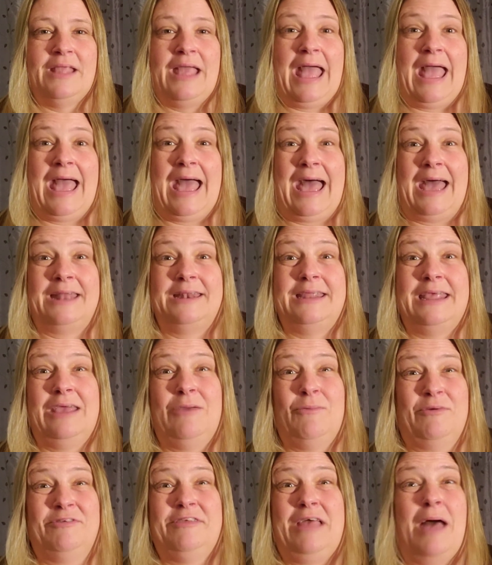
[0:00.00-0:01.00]
And
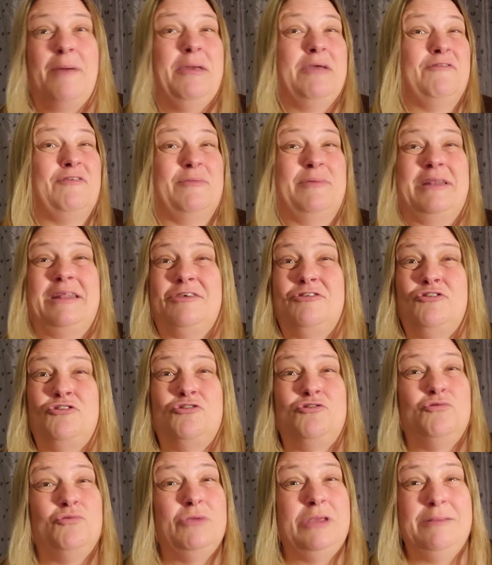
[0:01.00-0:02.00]
it was coming from an
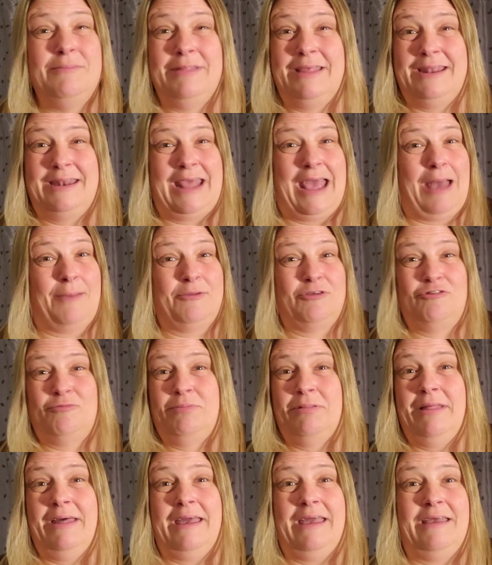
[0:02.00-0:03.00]
extremely damaged
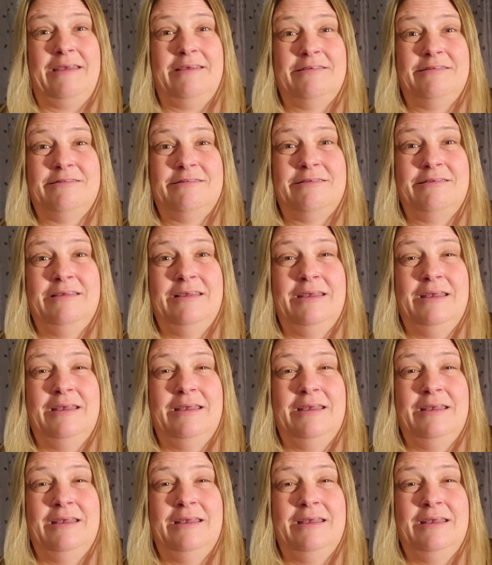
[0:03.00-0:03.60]
place